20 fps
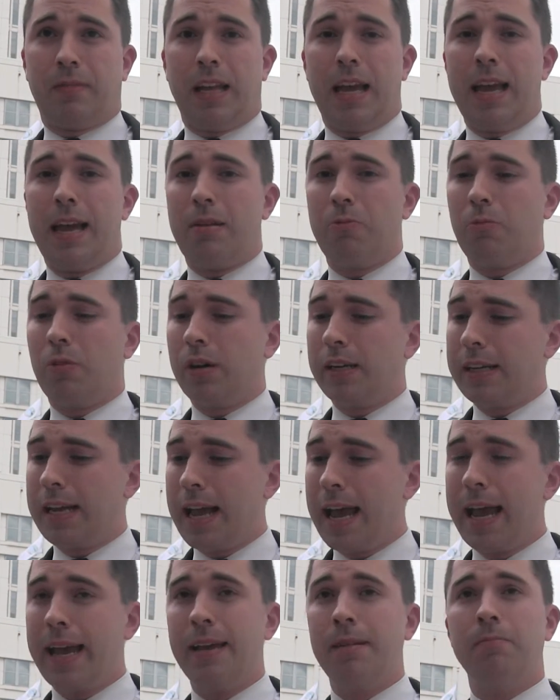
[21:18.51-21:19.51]
And one
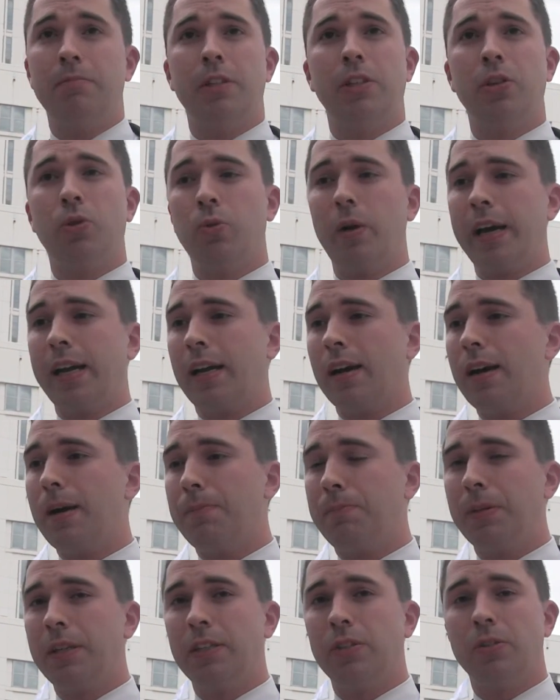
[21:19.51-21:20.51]
day you'll wake
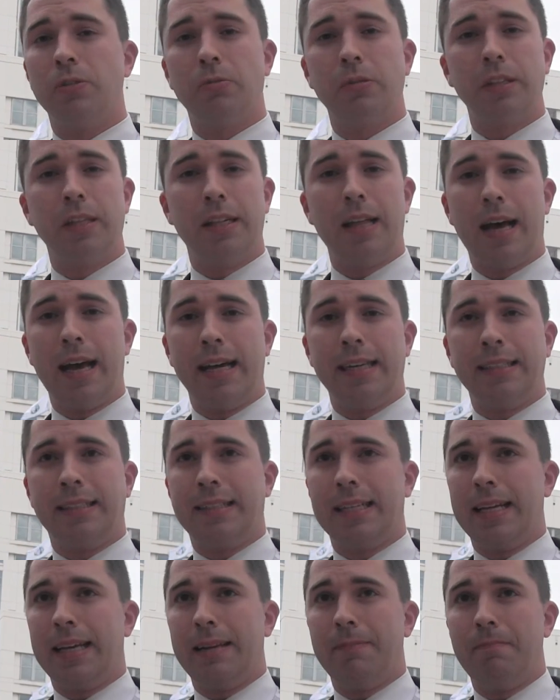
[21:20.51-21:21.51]
up and you'll
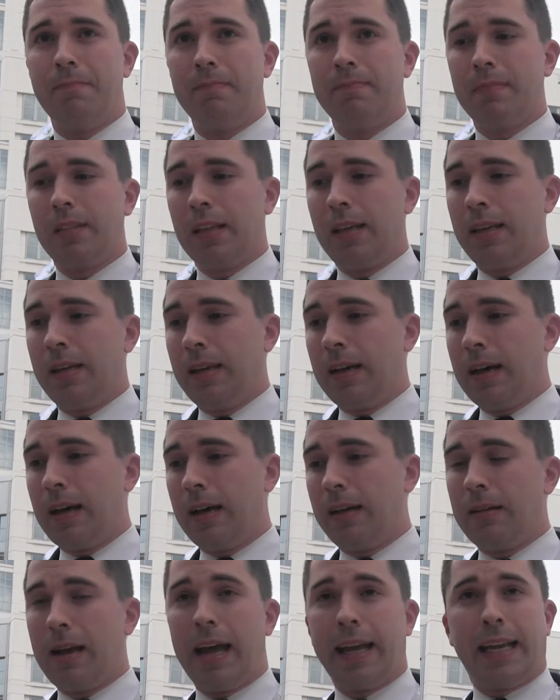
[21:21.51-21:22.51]
realize that
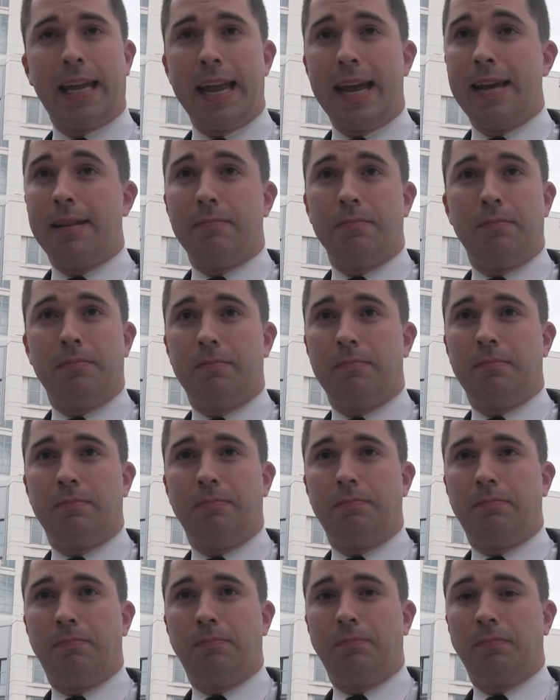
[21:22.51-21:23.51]
I can't
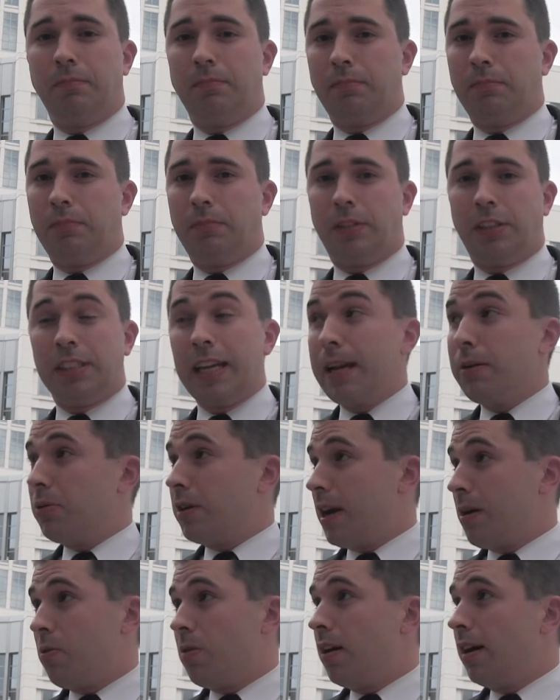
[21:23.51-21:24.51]
say
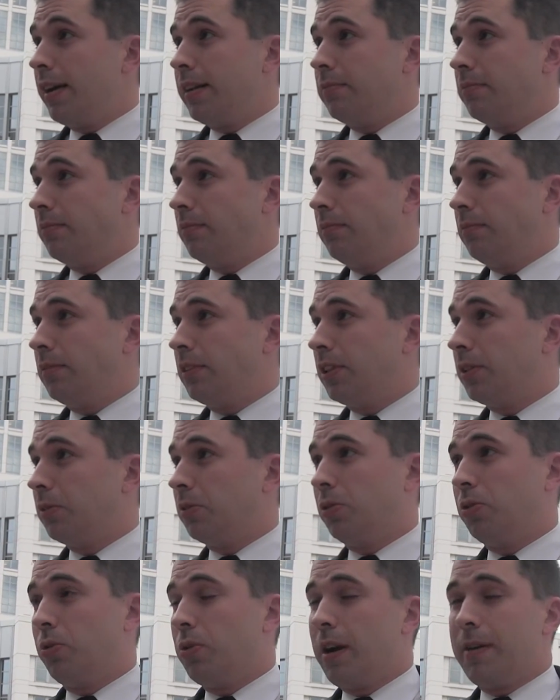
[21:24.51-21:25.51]
what I want
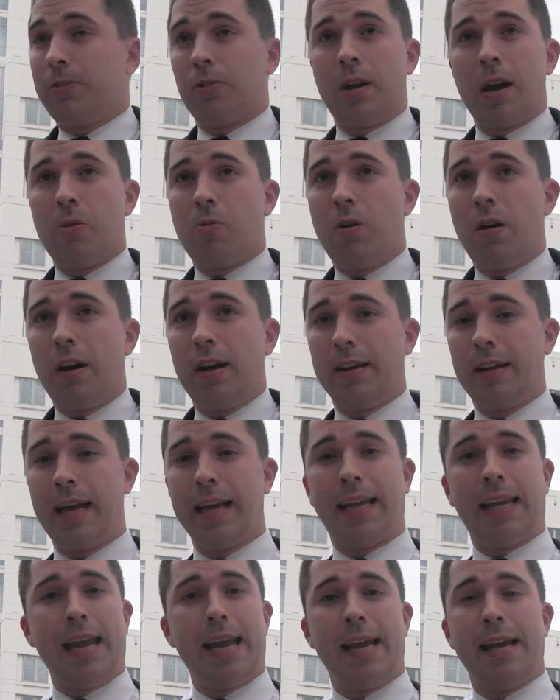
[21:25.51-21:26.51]
to whoever I want.
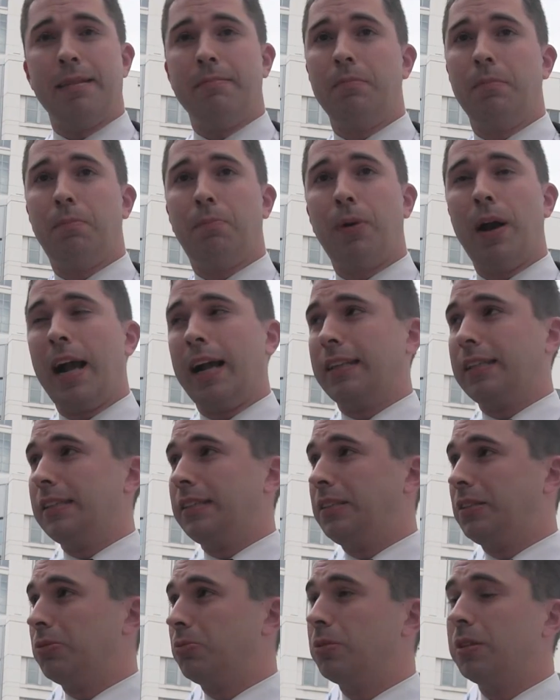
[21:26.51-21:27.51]
I can't
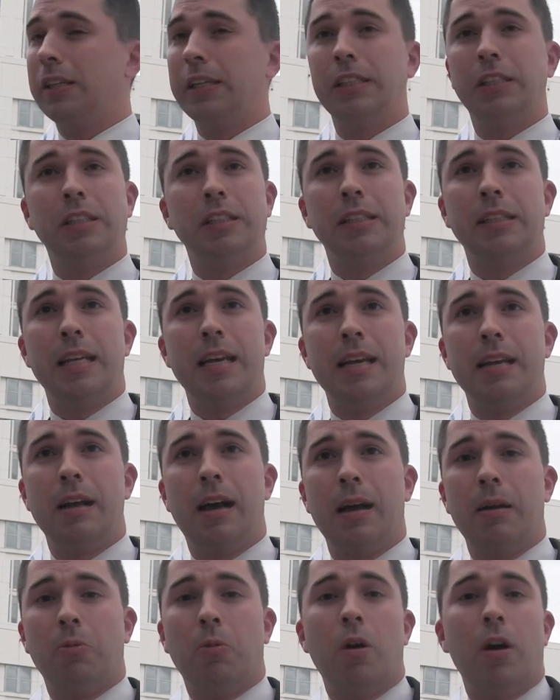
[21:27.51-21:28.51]
practice the religion that
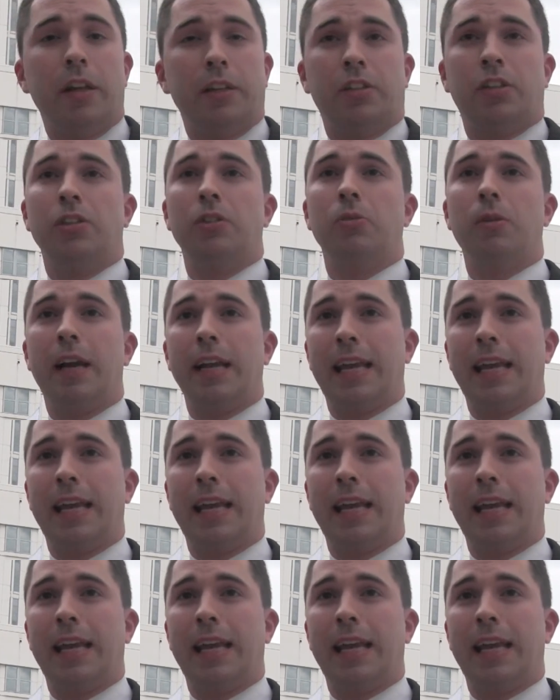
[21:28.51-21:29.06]
I want to.